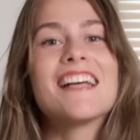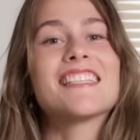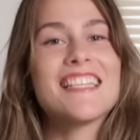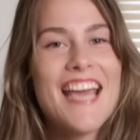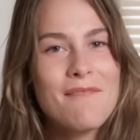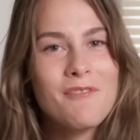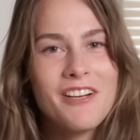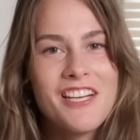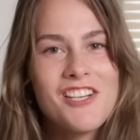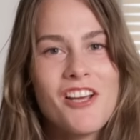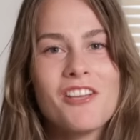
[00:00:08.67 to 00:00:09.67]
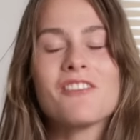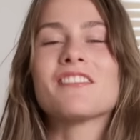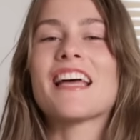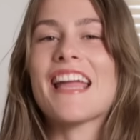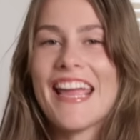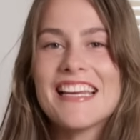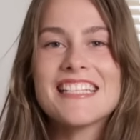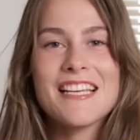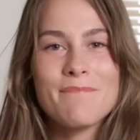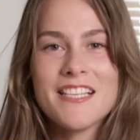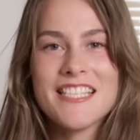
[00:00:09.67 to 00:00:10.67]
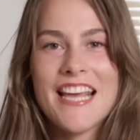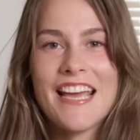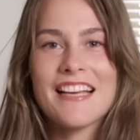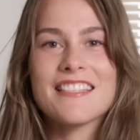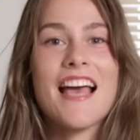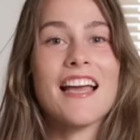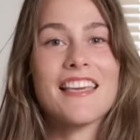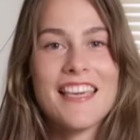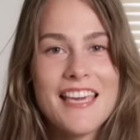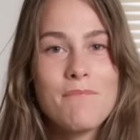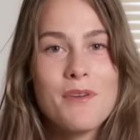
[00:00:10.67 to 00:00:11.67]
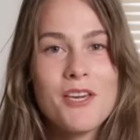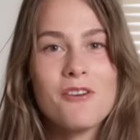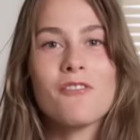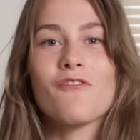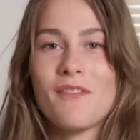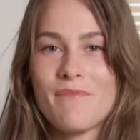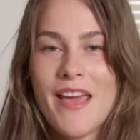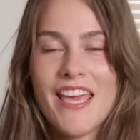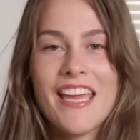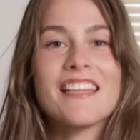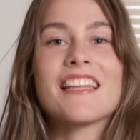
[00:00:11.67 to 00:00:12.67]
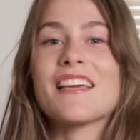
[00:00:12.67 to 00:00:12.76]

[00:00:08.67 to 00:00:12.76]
Today I'm going to show you the 18 mistakes that keep you from making the